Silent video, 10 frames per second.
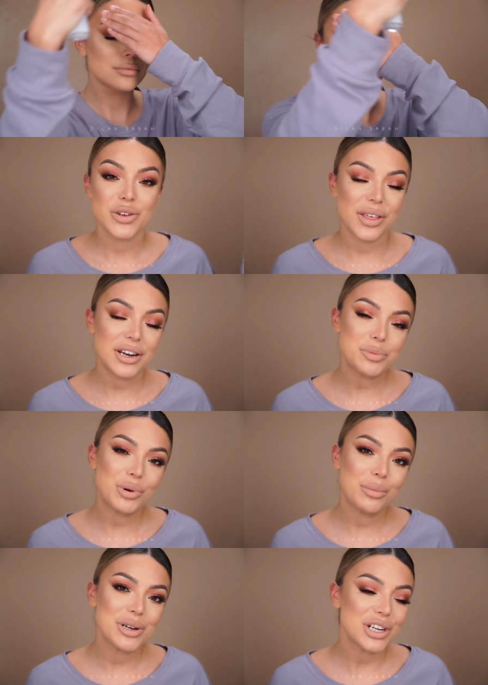So that is
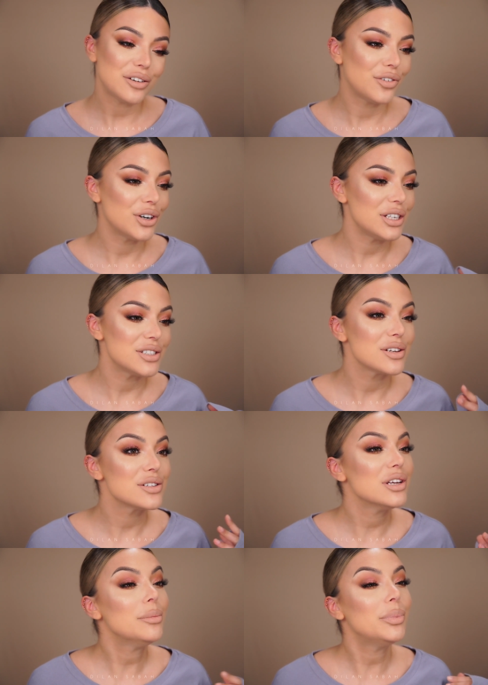pretty much it for this
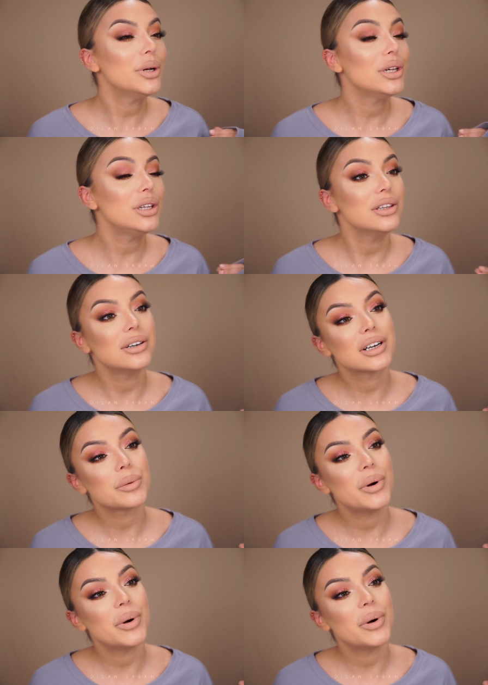simple look,